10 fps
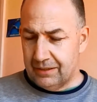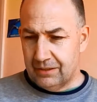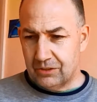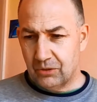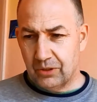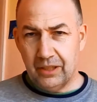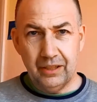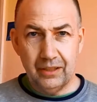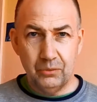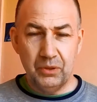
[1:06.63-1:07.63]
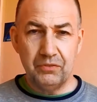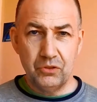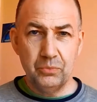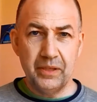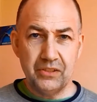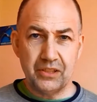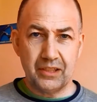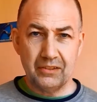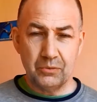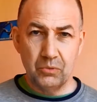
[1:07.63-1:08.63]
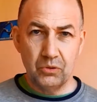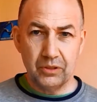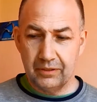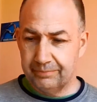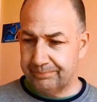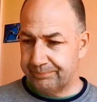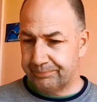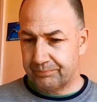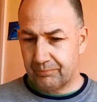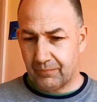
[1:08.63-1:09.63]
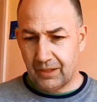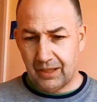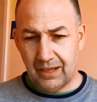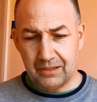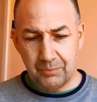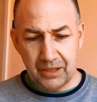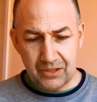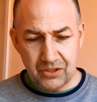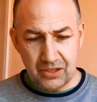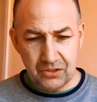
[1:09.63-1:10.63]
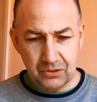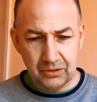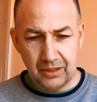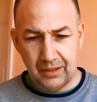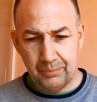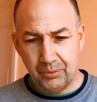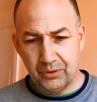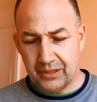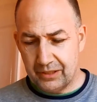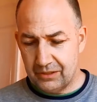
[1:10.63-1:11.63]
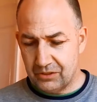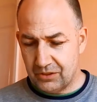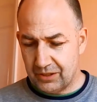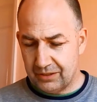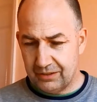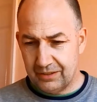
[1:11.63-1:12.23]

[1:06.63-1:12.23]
So we have two basic kinds of motor, and my essential point is that